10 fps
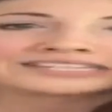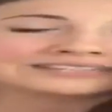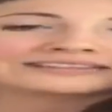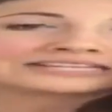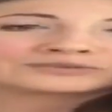
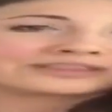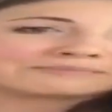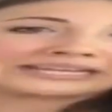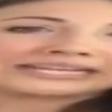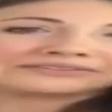That's what they're
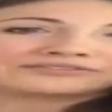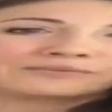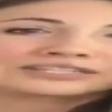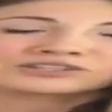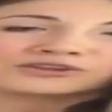making it
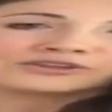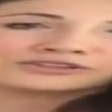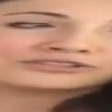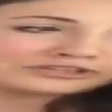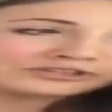from, and so
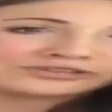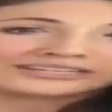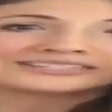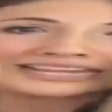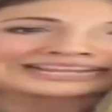those
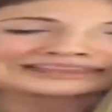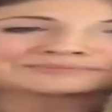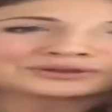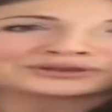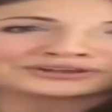nutrients in the
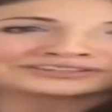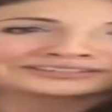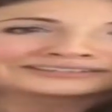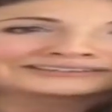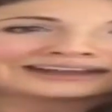bird
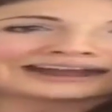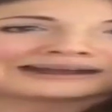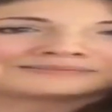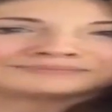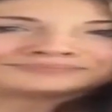
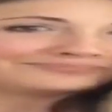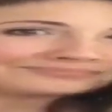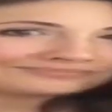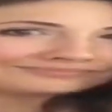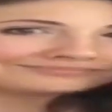
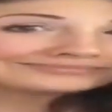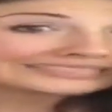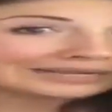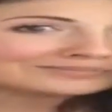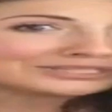
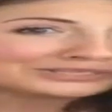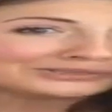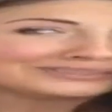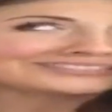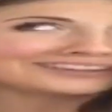come to
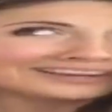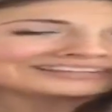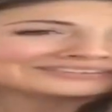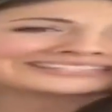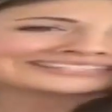you. It's
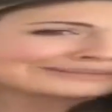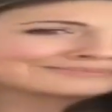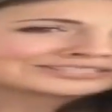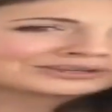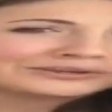
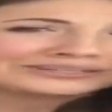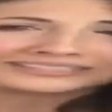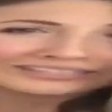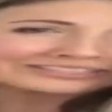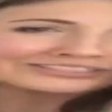
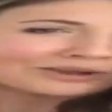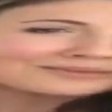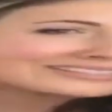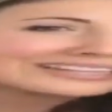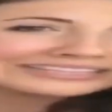such
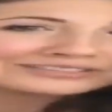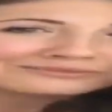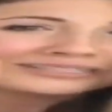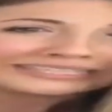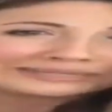common sense,
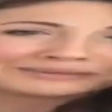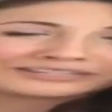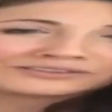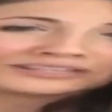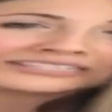really, but
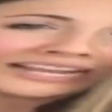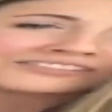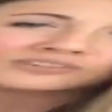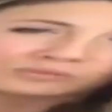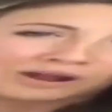it
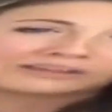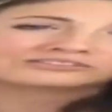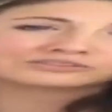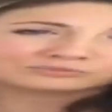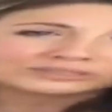takes a while
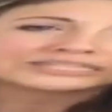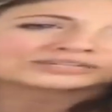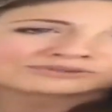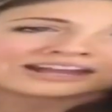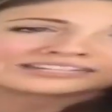to really
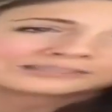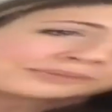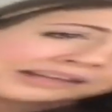grasp